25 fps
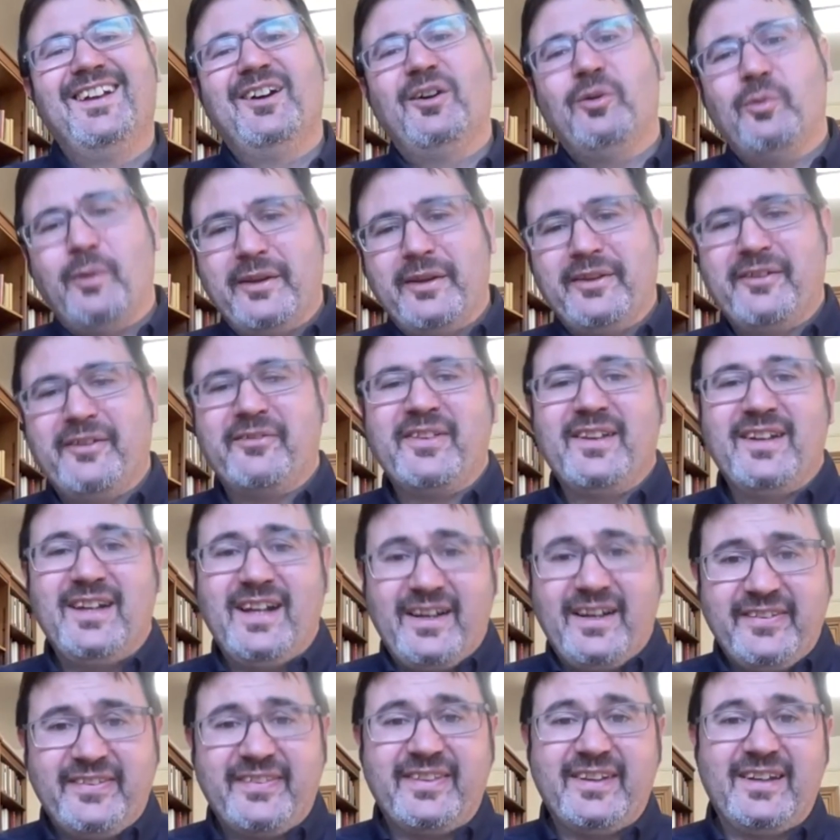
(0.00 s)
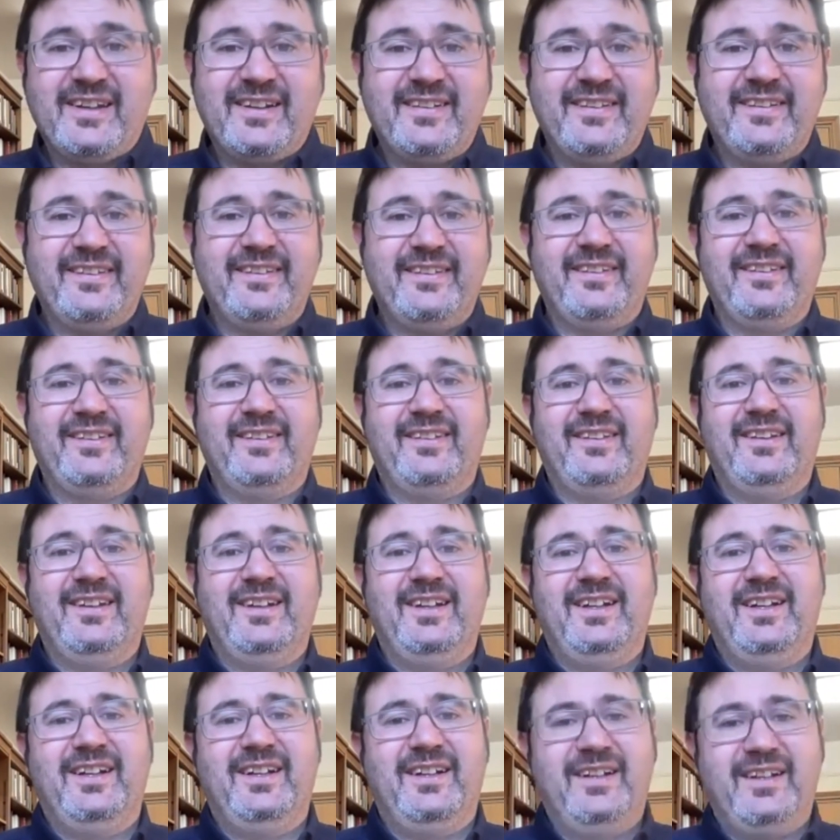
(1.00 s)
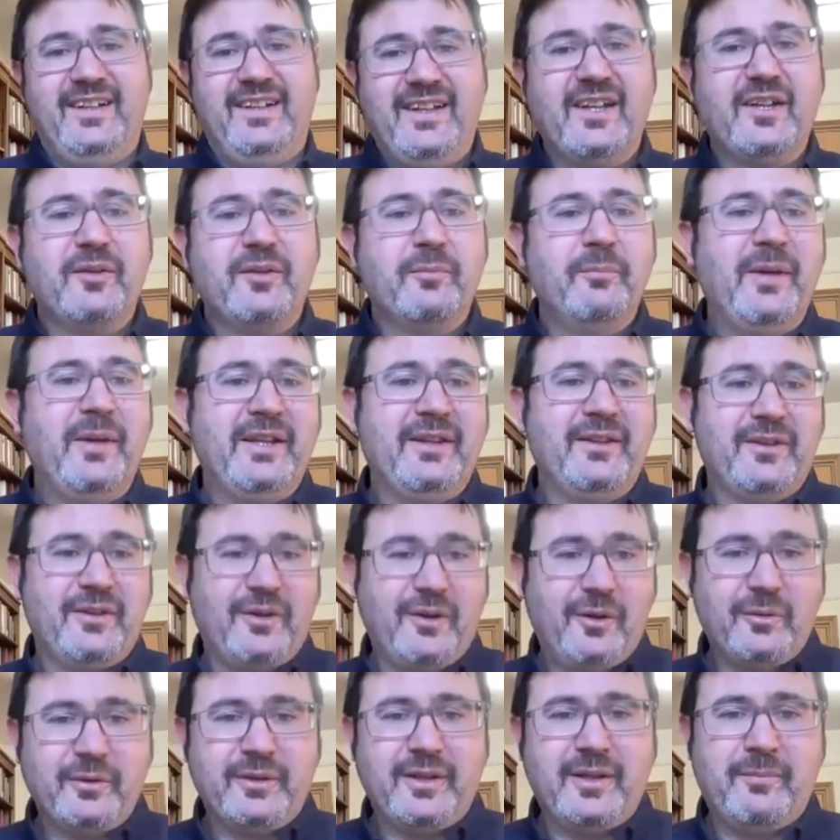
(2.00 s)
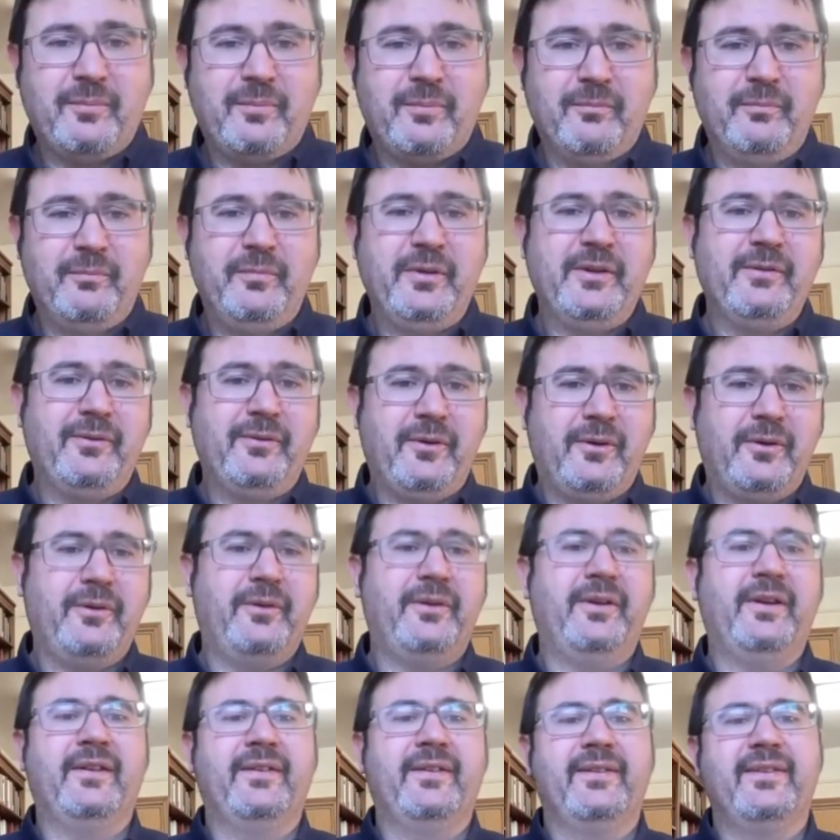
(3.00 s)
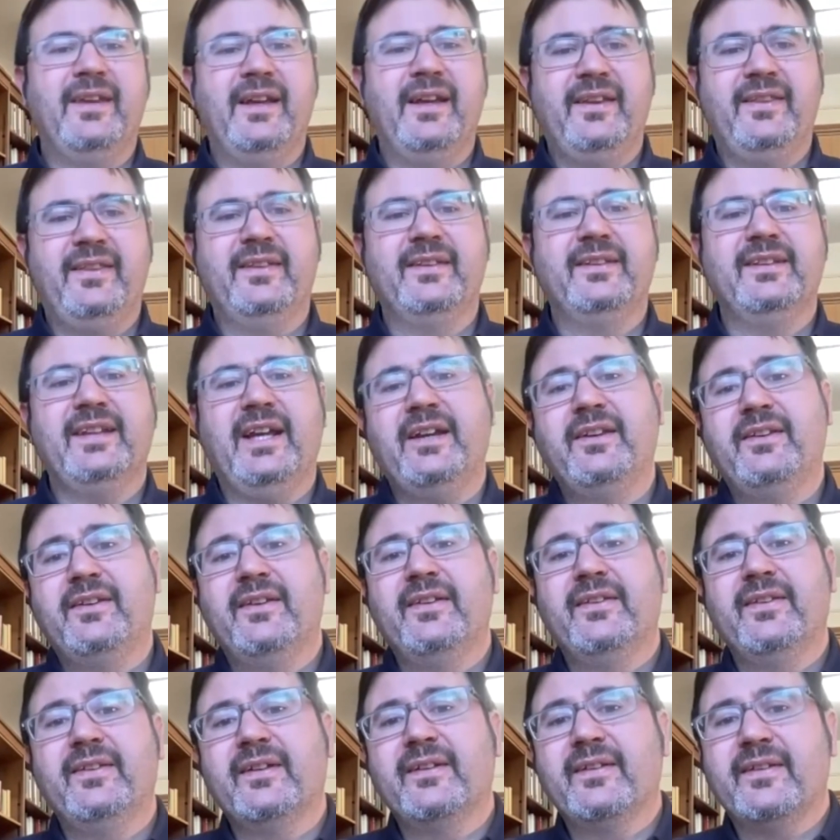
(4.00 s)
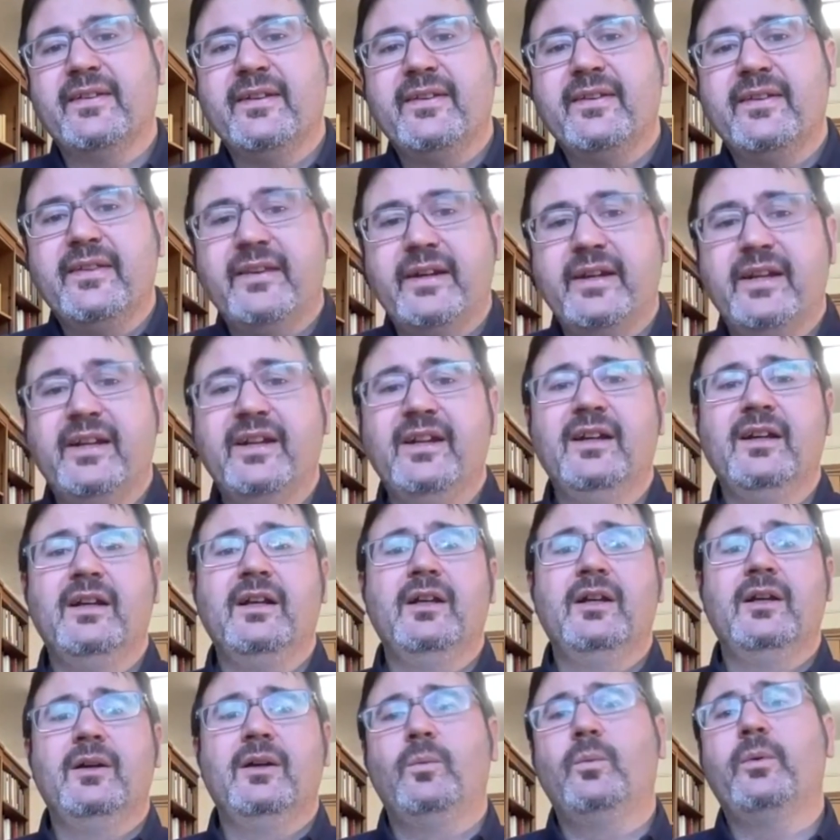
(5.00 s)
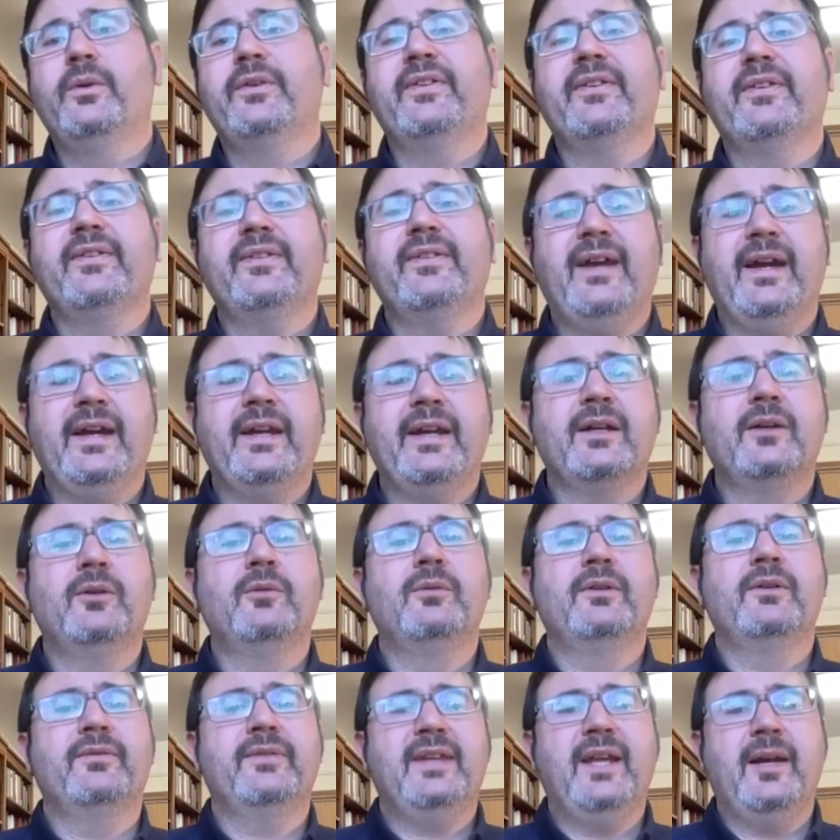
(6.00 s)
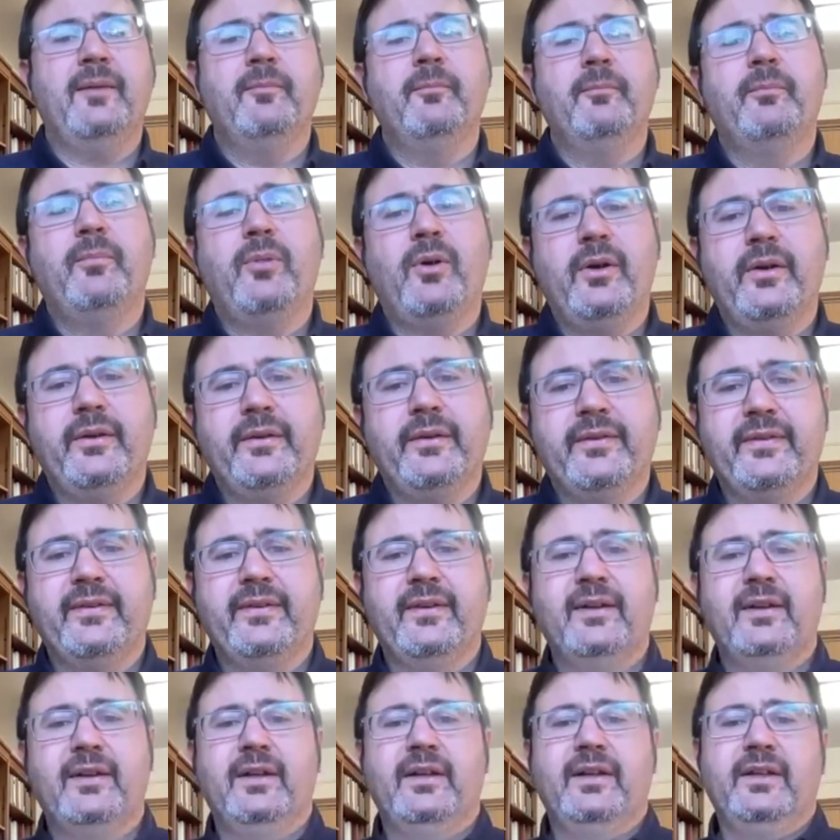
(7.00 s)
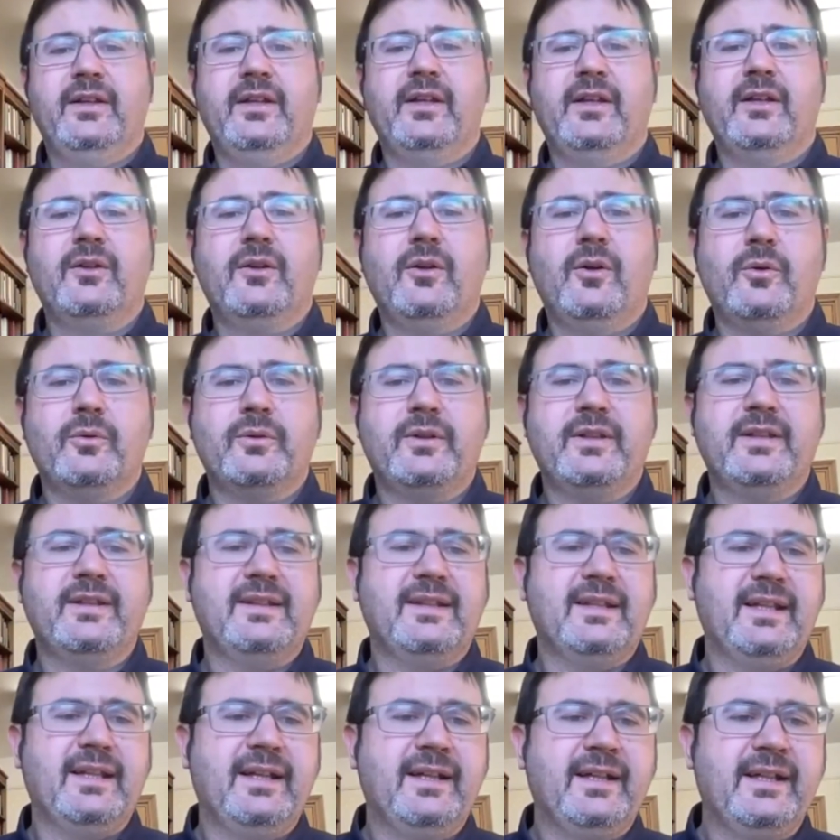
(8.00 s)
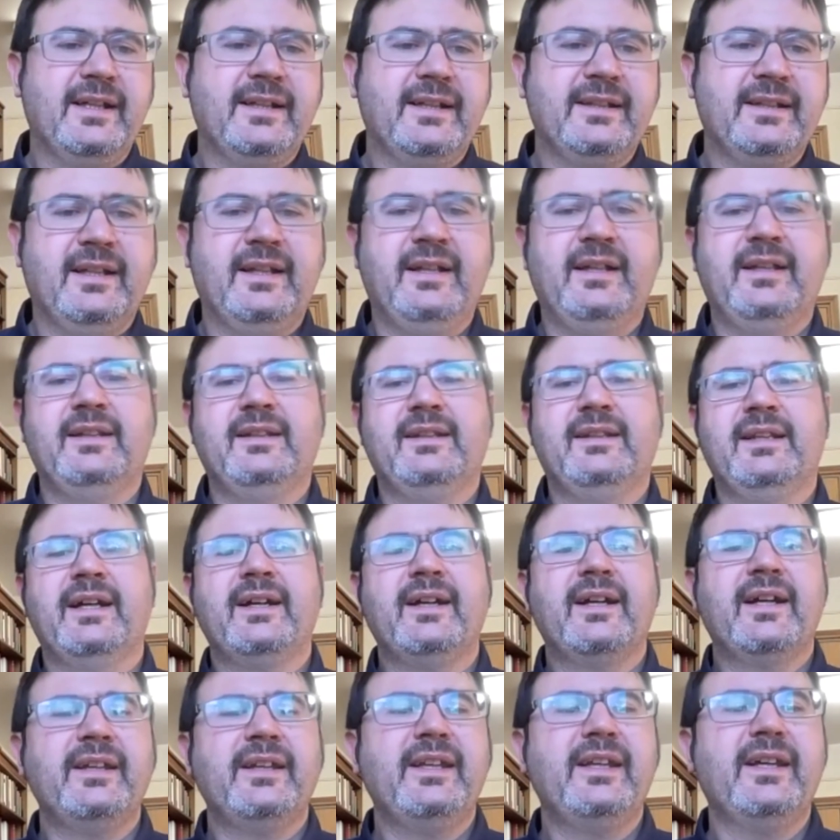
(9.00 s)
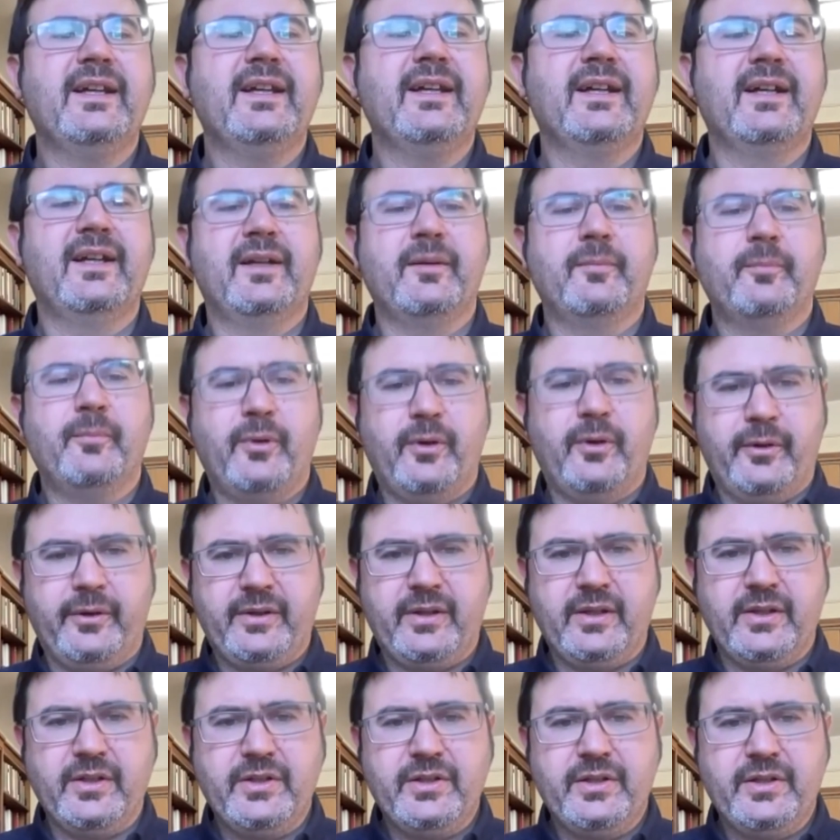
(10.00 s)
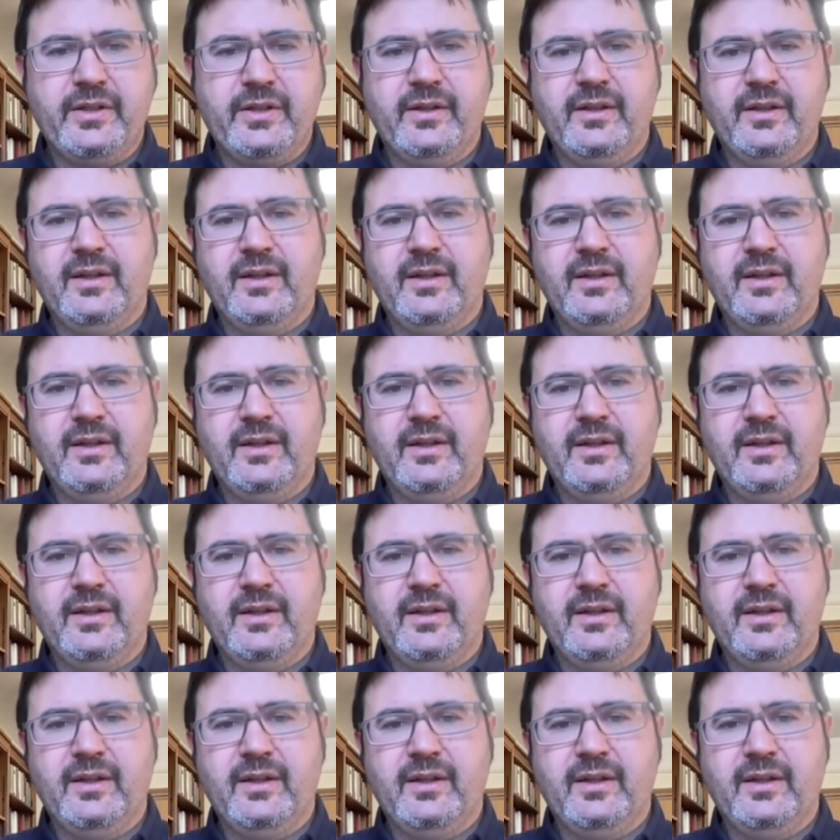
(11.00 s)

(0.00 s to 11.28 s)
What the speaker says: One of the last things Hikmet wrote before his death in 1963 was a cycle of 10 poets he called Tanganyika Reportage,